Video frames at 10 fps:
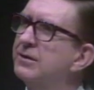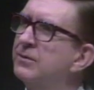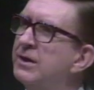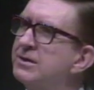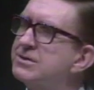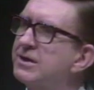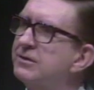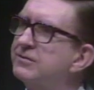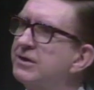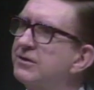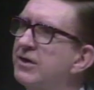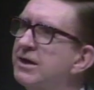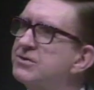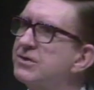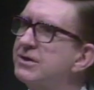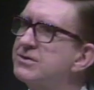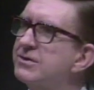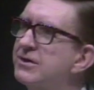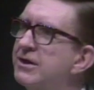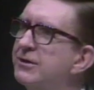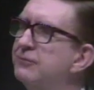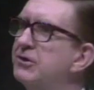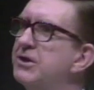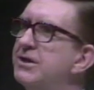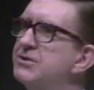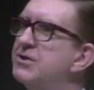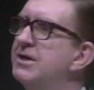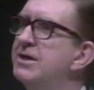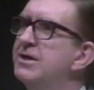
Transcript: the one self congratulatory over his